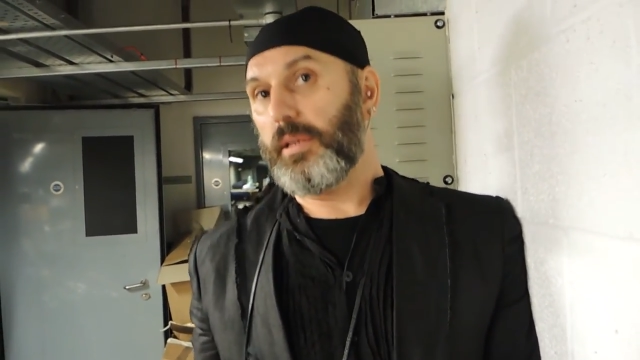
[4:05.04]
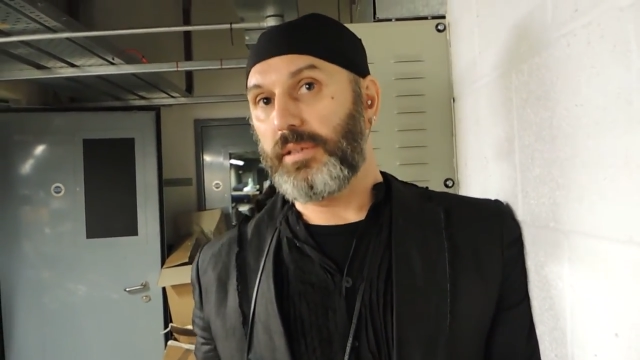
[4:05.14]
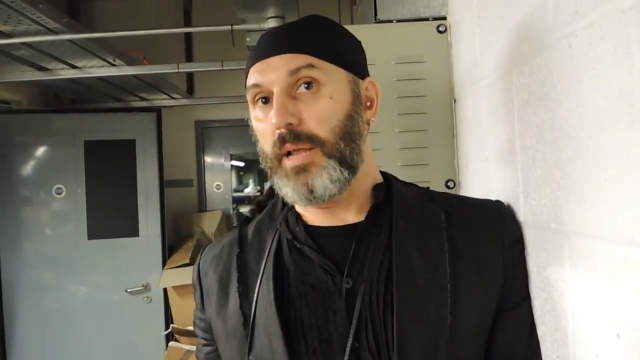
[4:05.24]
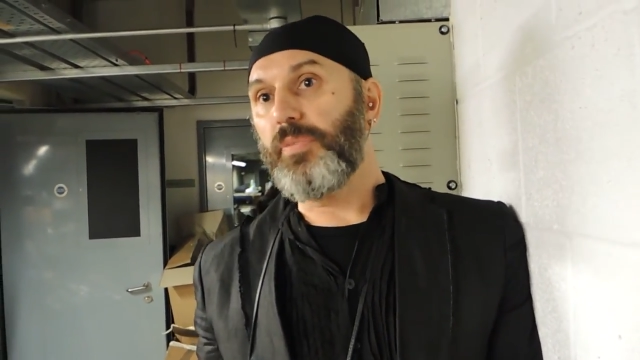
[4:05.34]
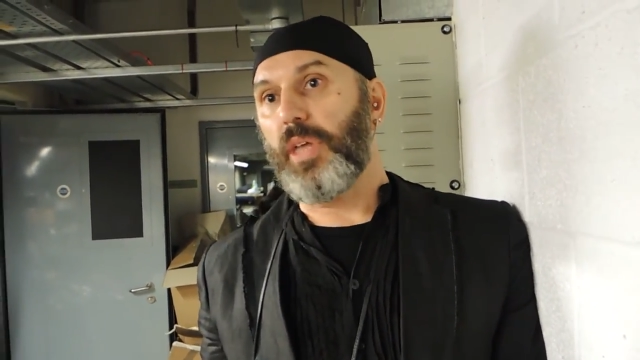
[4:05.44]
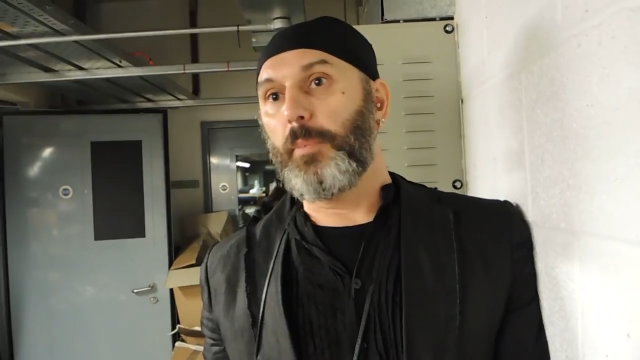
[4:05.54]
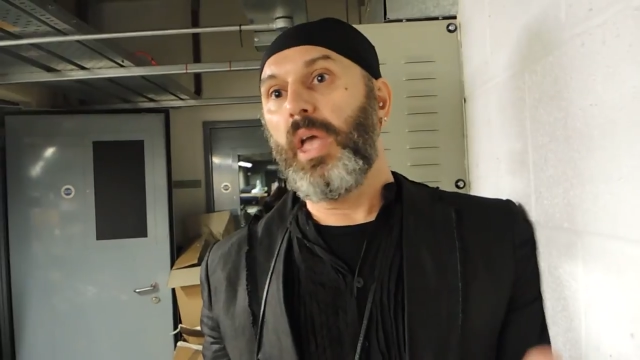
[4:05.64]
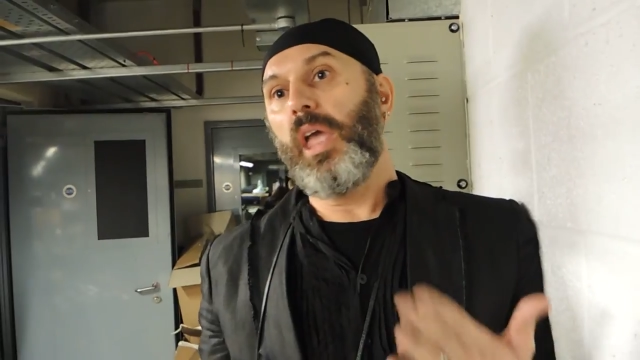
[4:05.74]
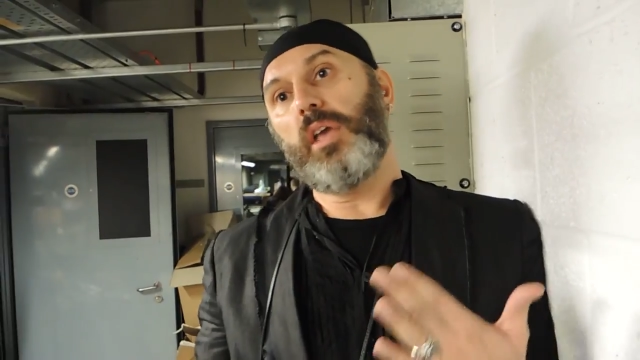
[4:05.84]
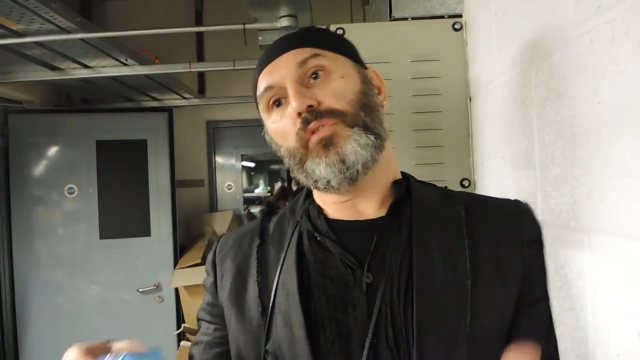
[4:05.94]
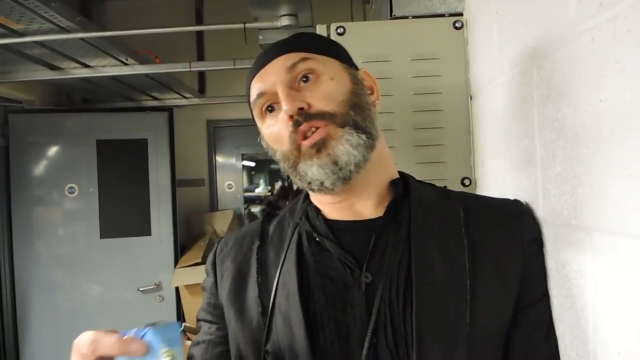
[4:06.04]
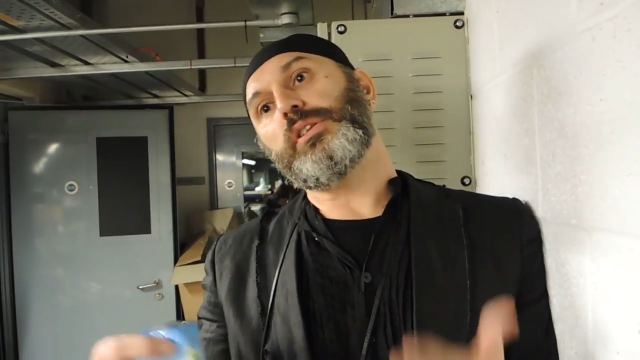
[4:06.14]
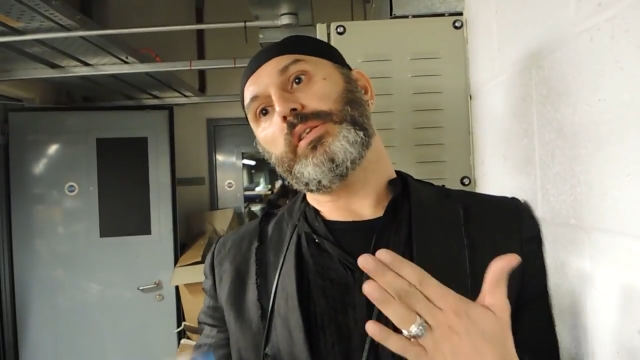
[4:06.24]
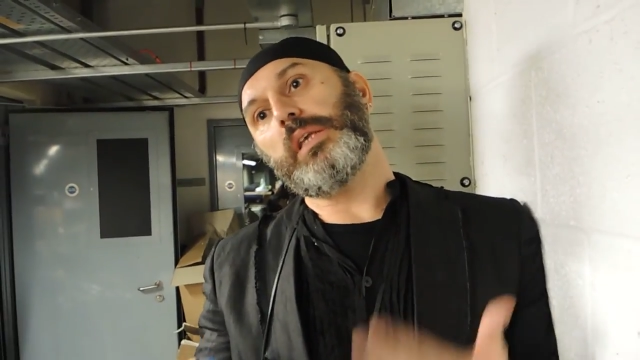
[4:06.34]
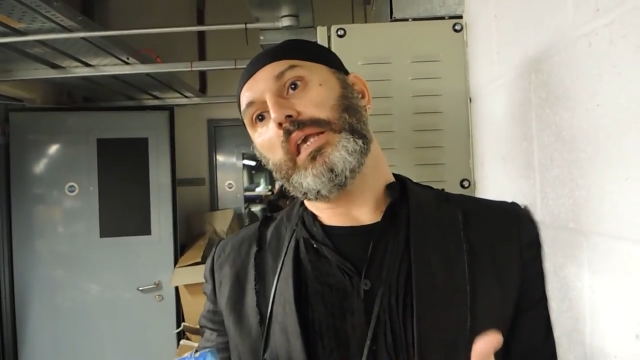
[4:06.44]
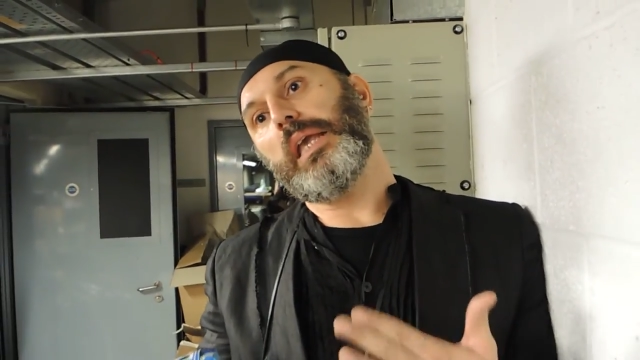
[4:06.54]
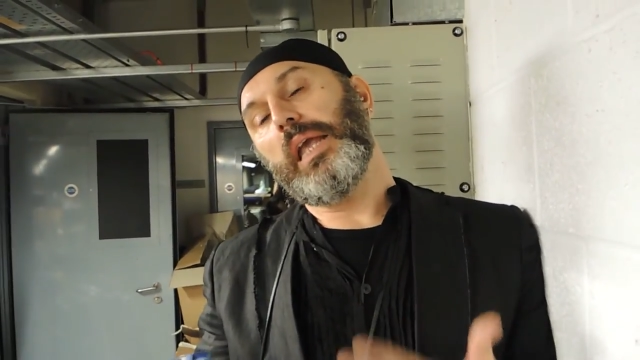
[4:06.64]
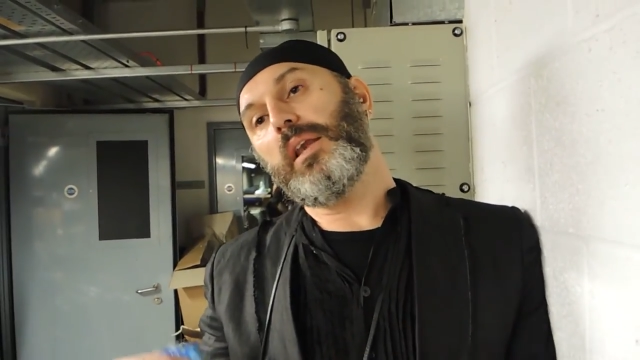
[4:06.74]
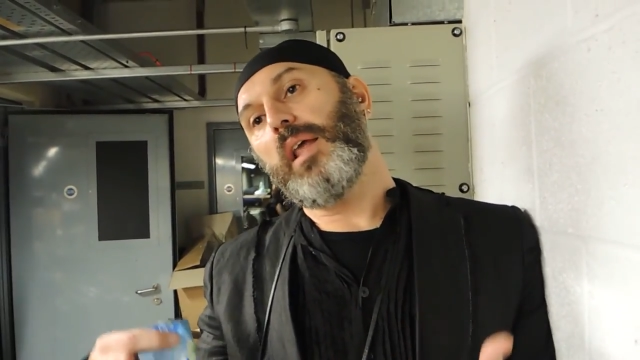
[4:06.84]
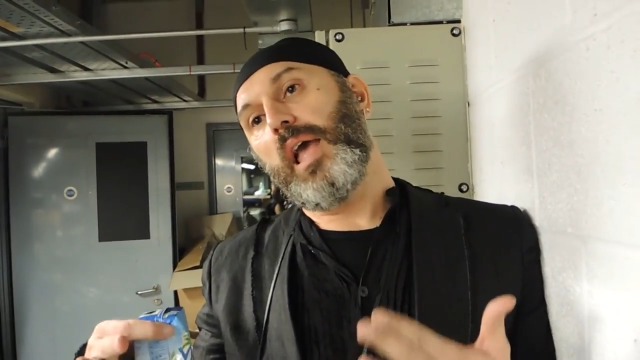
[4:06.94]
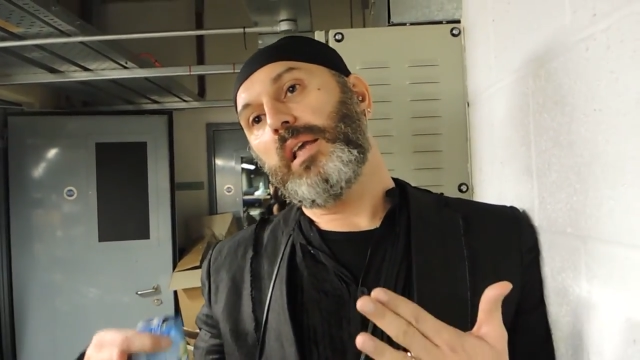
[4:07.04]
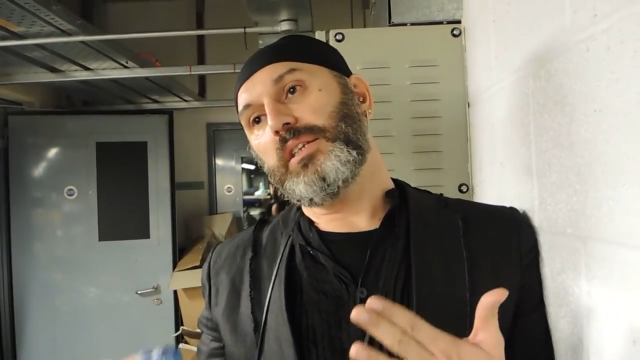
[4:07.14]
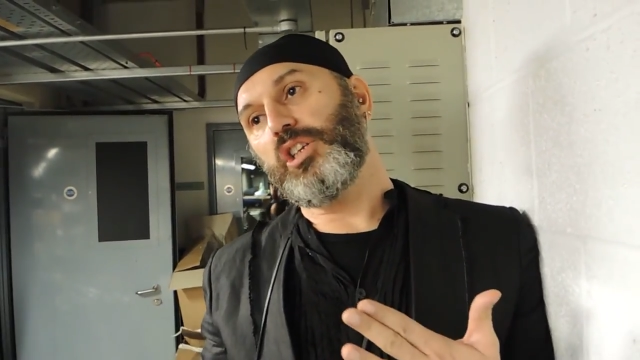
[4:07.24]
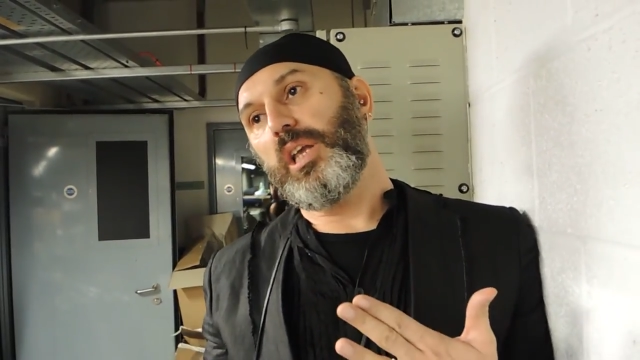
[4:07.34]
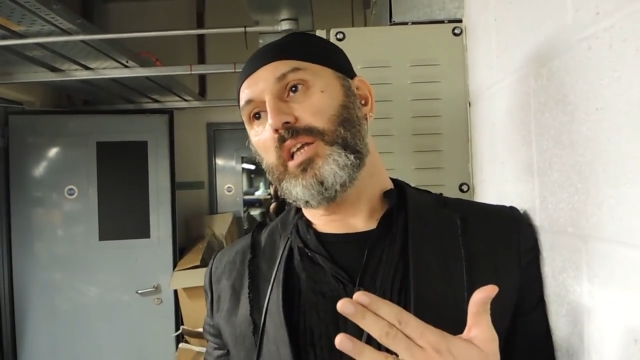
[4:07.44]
But at the same time, if you see it,